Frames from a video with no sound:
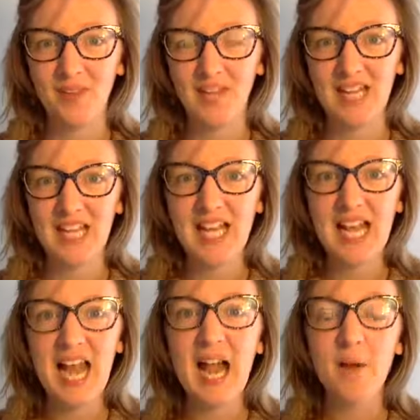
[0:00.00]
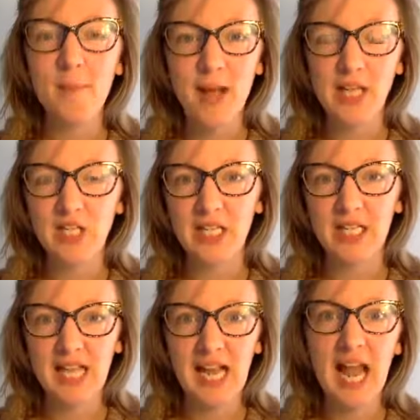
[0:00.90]
right? They lack magic.
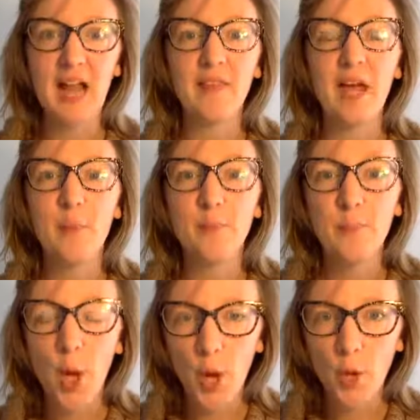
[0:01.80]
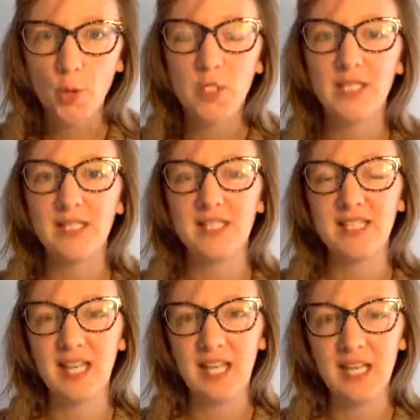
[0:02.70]
They lack that
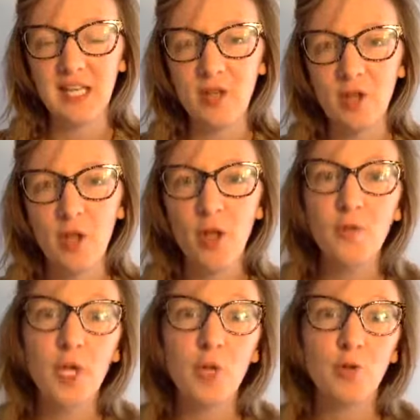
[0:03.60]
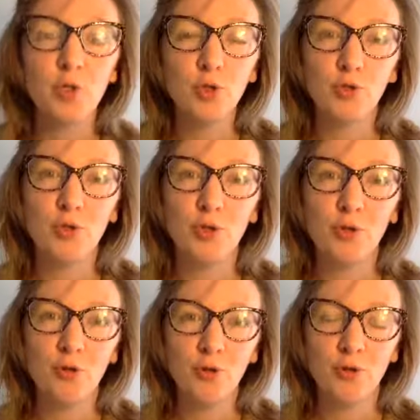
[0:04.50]
potency that your
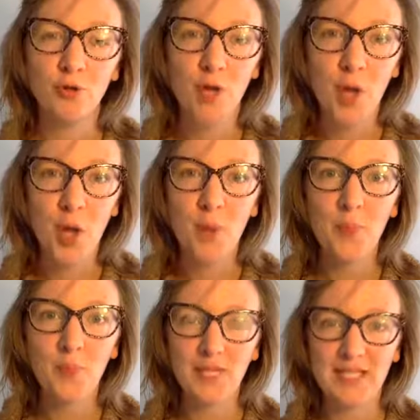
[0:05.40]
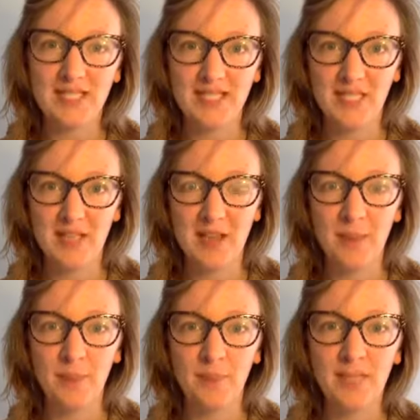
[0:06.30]
truth brings to
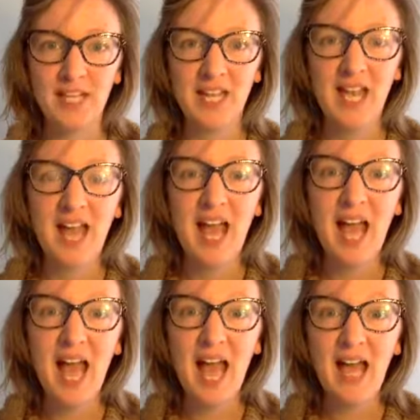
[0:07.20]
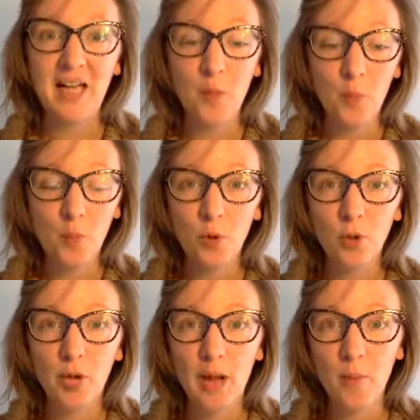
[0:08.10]
them. And
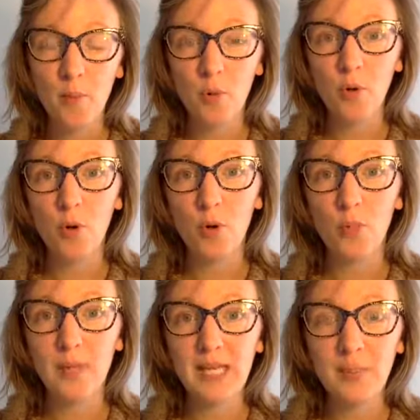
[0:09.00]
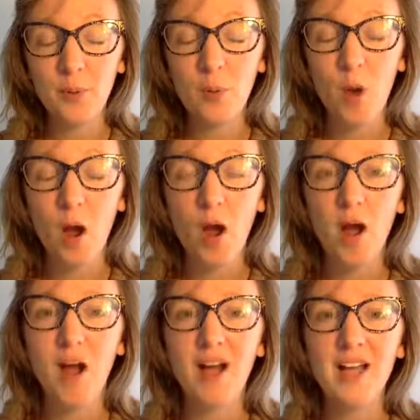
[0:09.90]
more people
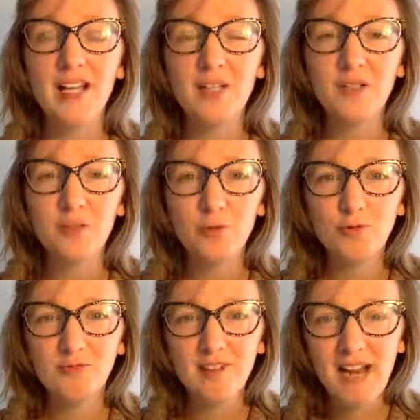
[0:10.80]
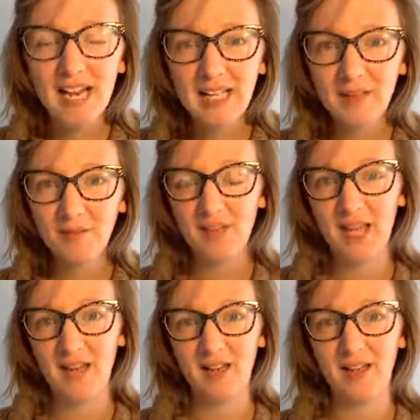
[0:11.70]
are
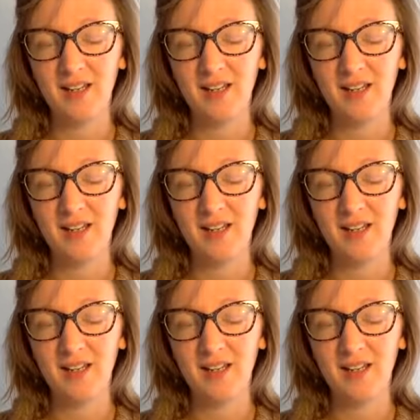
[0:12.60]
craving